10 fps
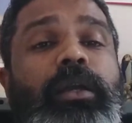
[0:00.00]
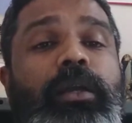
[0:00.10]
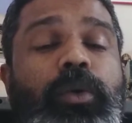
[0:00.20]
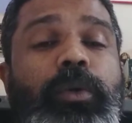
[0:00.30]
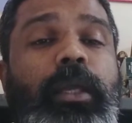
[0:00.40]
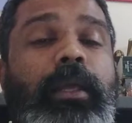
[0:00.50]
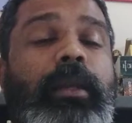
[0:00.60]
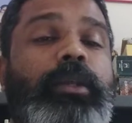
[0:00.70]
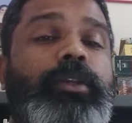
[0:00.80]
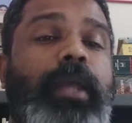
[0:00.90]
good
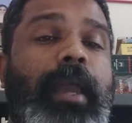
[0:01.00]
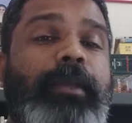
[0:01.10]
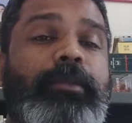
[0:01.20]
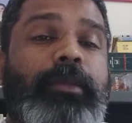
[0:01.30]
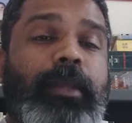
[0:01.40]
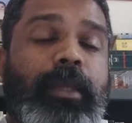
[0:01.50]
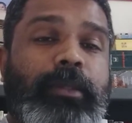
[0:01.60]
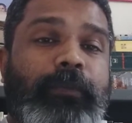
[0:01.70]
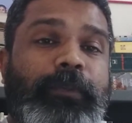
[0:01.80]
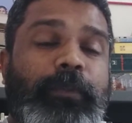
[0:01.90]
English as the
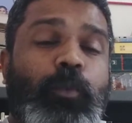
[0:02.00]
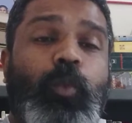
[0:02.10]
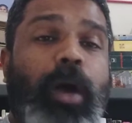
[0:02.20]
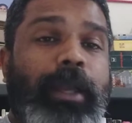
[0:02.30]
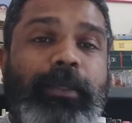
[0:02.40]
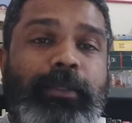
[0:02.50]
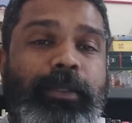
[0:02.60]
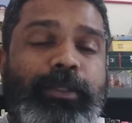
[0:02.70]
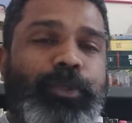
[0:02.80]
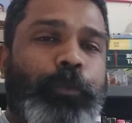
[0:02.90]
natives. Why is
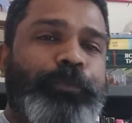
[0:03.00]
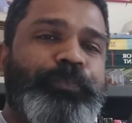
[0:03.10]
it so?